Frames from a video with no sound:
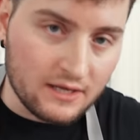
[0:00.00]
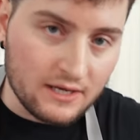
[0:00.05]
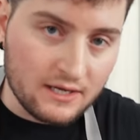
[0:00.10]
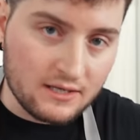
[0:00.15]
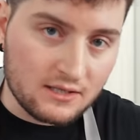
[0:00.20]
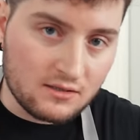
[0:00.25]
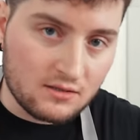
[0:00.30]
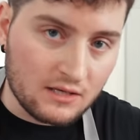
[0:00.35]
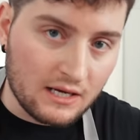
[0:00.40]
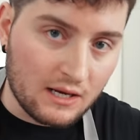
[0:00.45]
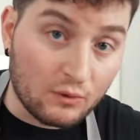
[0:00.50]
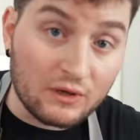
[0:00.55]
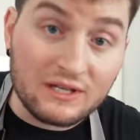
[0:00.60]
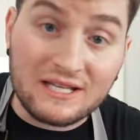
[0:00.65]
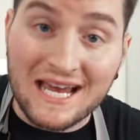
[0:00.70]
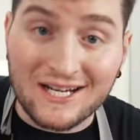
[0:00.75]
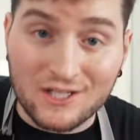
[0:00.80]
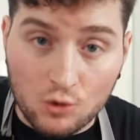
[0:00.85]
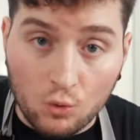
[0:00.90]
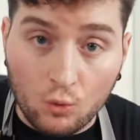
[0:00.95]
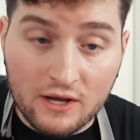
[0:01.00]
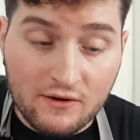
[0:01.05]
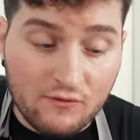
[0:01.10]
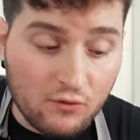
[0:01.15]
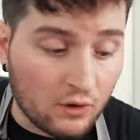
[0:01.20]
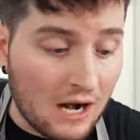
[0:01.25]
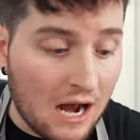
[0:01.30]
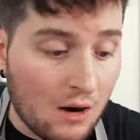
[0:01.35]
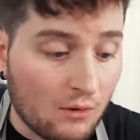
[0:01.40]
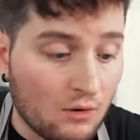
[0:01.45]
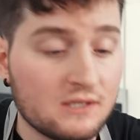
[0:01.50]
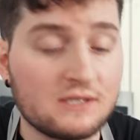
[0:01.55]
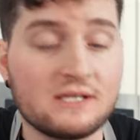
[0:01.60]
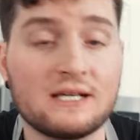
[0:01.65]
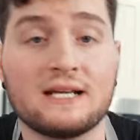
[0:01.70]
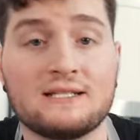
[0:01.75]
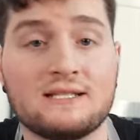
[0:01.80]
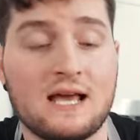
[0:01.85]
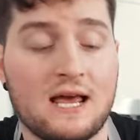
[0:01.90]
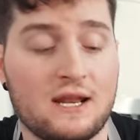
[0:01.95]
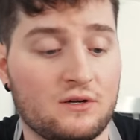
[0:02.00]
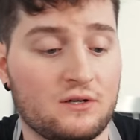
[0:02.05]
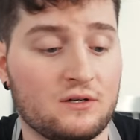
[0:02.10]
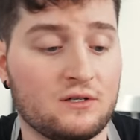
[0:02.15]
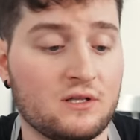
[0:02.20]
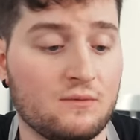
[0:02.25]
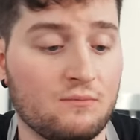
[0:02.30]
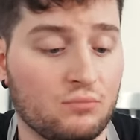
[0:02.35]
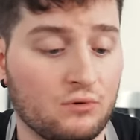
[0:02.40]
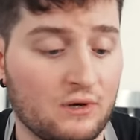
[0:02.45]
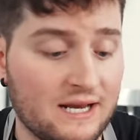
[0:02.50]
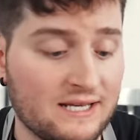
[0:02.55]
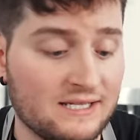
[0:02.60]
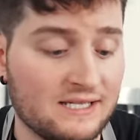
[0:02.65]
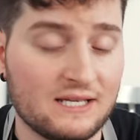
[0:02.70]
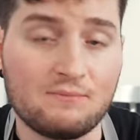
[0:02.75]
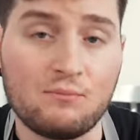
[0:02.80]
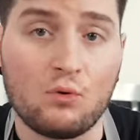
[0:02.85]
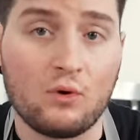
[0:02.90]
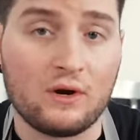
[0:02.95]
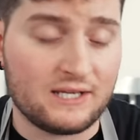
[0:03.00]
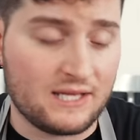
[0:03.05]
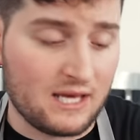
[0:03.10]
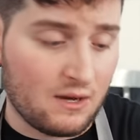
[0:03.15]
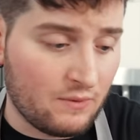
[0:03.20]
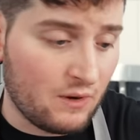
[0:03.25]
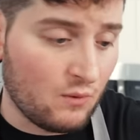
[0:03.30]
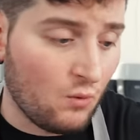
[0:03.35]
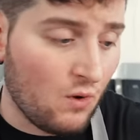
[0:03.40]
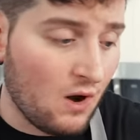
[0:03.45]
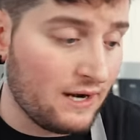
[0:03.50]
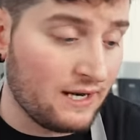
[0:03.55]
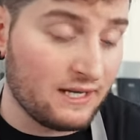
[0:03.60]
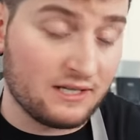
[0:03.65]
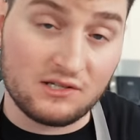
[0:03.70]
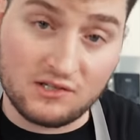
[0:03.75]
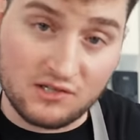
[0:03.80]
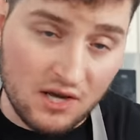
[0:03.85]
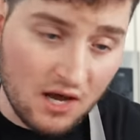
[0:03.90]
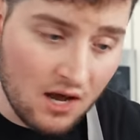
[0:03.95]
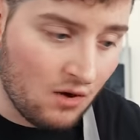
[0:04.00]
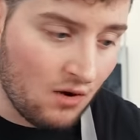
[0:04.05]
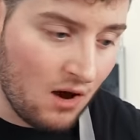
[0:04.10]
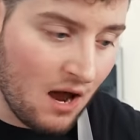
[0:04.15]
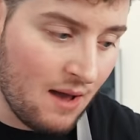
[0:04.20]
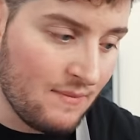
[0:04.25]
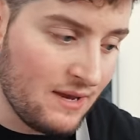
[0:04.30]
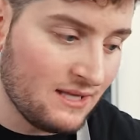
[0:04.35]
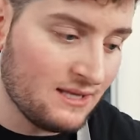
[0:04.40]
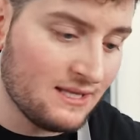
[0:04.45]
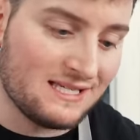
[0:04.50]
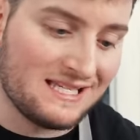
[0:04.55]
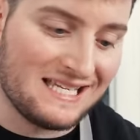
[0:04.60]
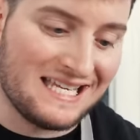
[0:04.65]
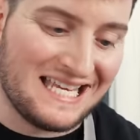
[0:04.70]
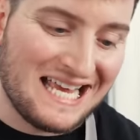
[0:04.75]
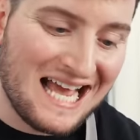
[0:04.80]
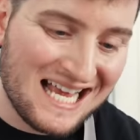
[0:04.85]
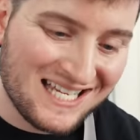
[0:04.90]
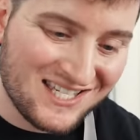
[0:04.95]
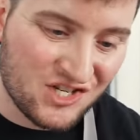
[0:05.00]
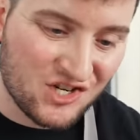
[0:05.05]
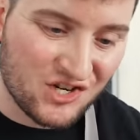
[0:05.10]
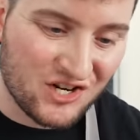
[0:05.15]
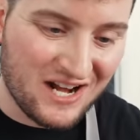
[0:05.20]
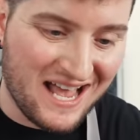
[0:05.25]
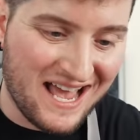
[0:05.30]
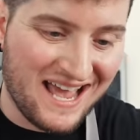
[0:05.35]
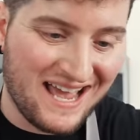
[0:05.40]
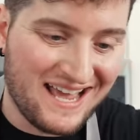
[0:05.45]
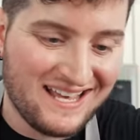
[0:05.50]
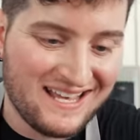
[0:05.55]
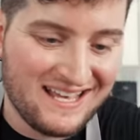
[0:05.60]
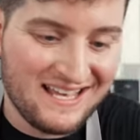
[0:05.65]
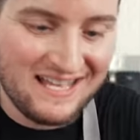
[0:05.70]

this, it would take 24 hours to get tender to the braisy point that we wanted. So I made this yesterday.